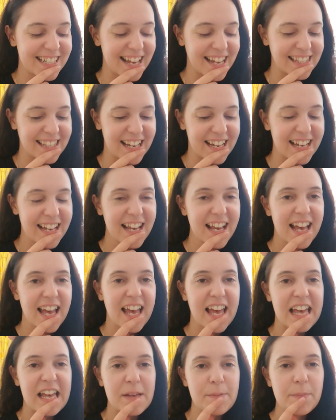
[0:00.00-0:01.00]
saying that.
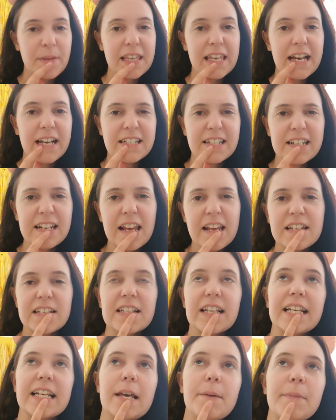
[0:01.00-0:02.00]
Yeah, I don't know,
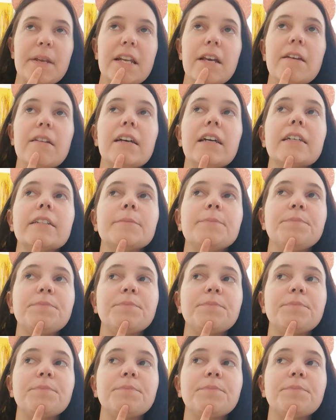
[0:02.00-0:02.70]
just like let me know, like